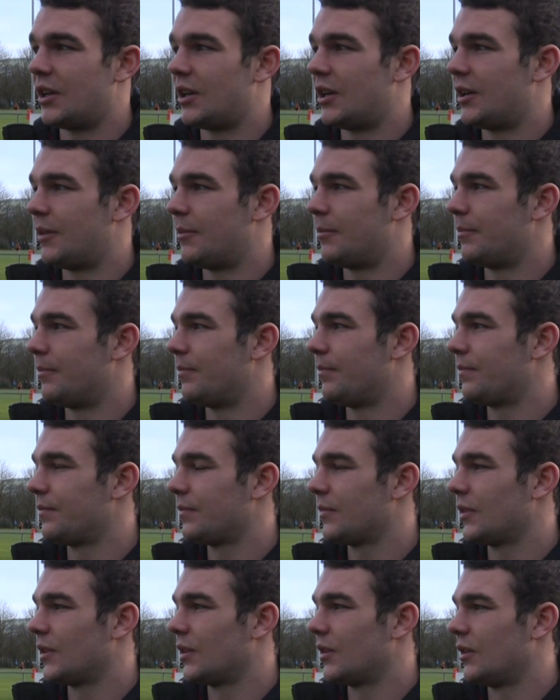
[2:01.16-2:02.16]

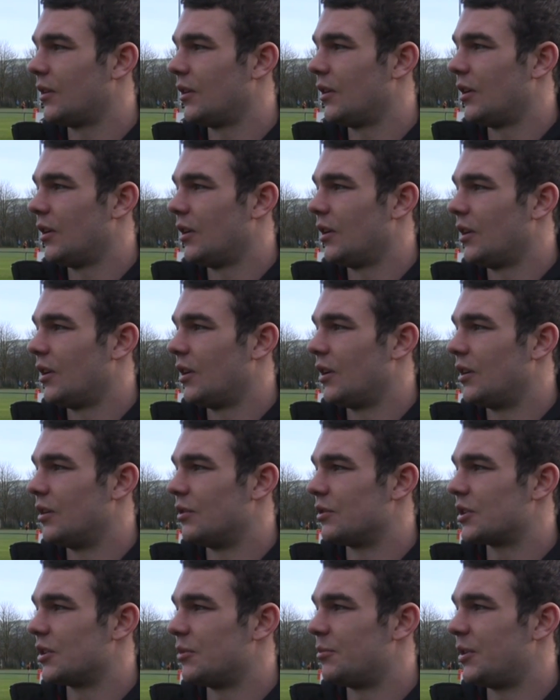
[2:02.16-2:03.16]

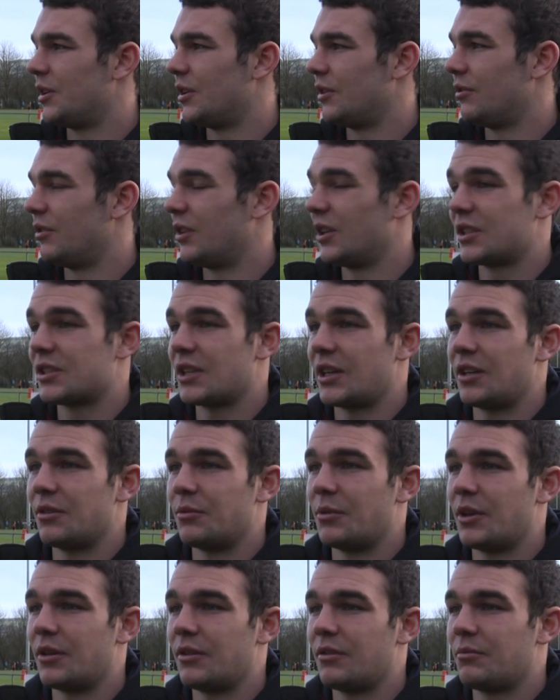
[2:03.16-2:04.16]
it's going to be a really exciting
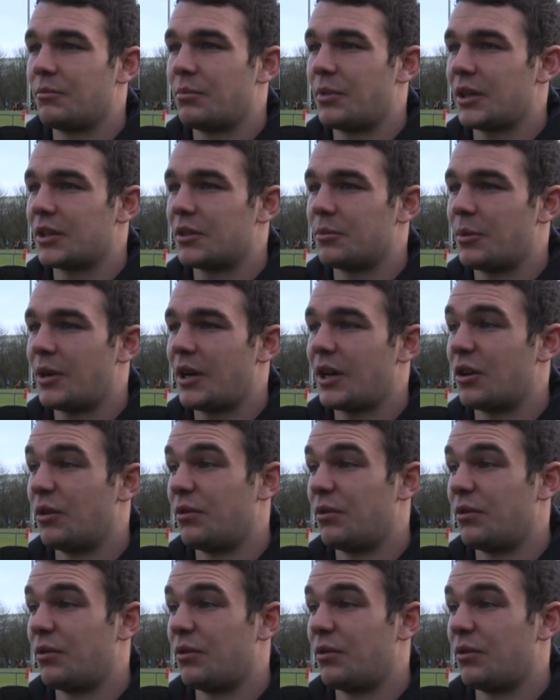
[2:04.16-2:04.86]
one back to back.